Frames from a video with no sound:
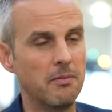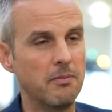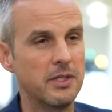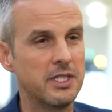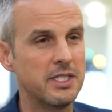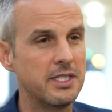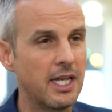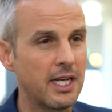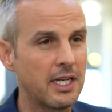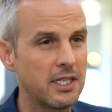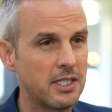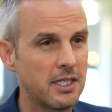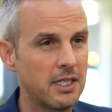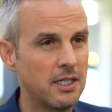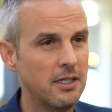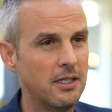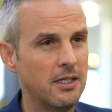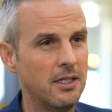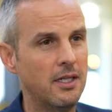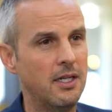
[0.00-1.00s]
sector,
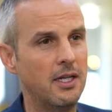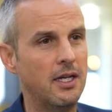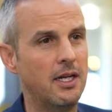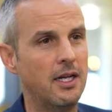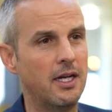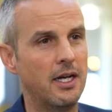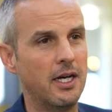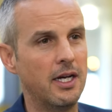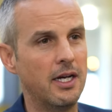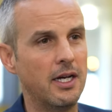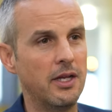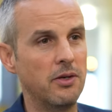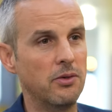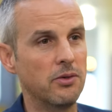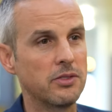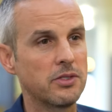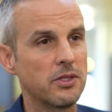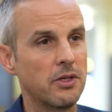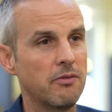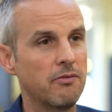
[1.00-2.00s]
and
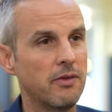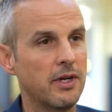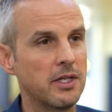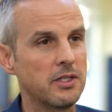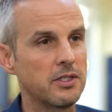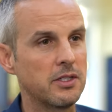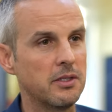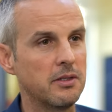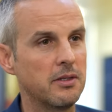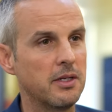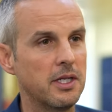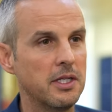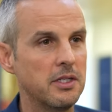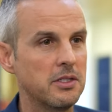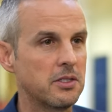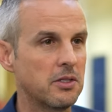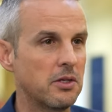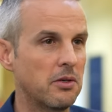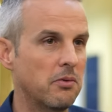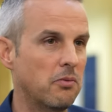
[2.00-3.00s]
also function. And
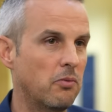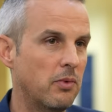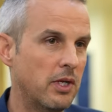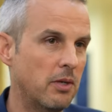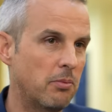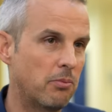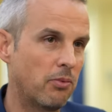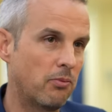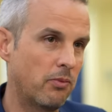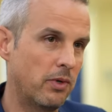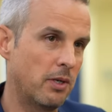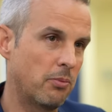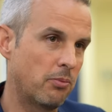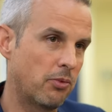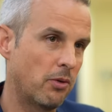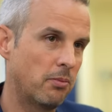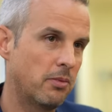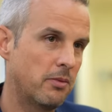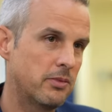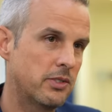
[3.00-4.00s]
so when you're
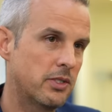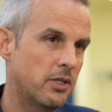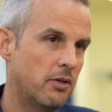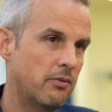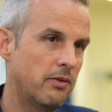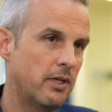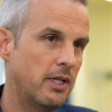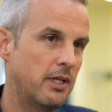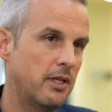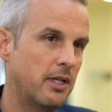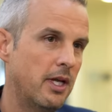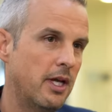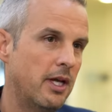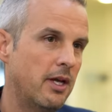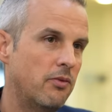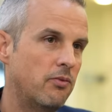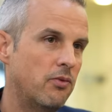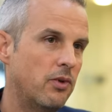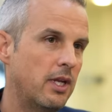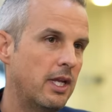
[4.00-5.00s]
problem solving,
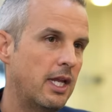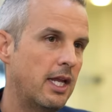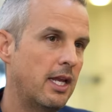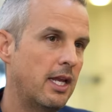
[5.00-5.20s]
really